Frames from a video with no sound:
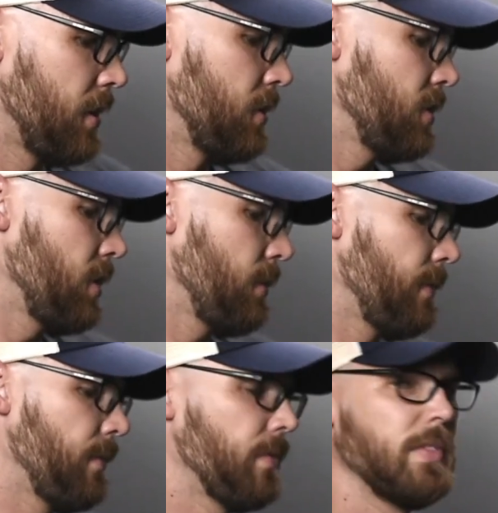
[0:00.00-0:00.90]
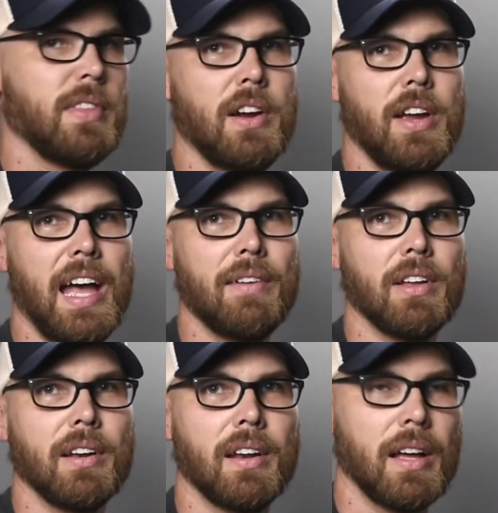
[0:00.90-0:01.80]
So there you have
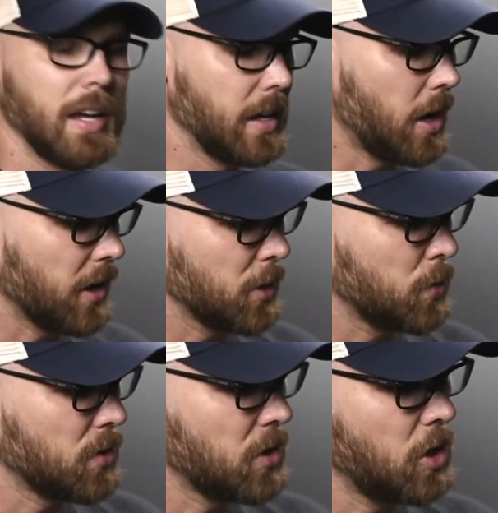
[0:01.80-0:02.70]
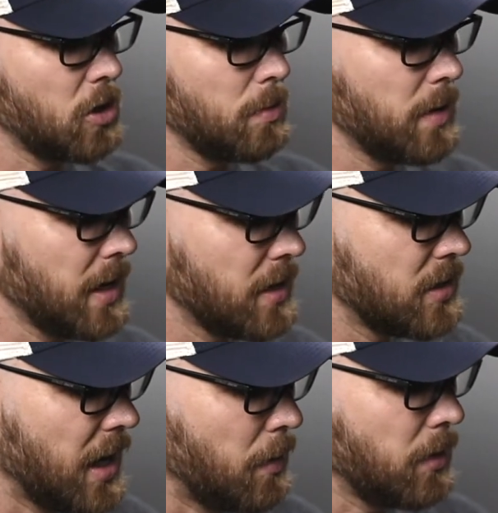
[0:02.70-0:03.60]
it. ARCA-SWISS Cube is
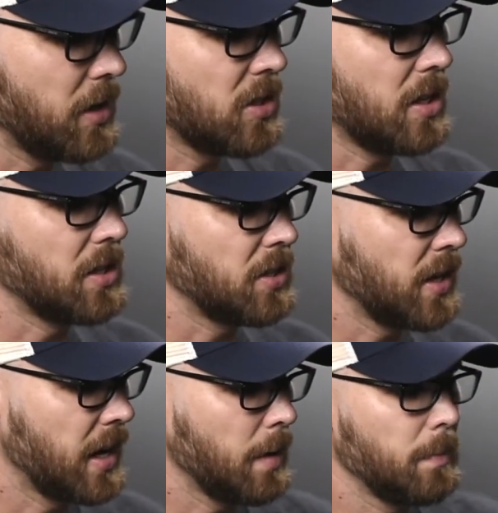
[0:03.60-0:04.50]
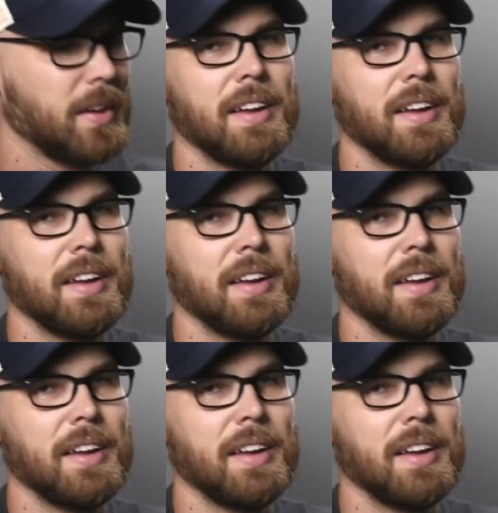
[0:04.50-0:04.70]
a really solid setup.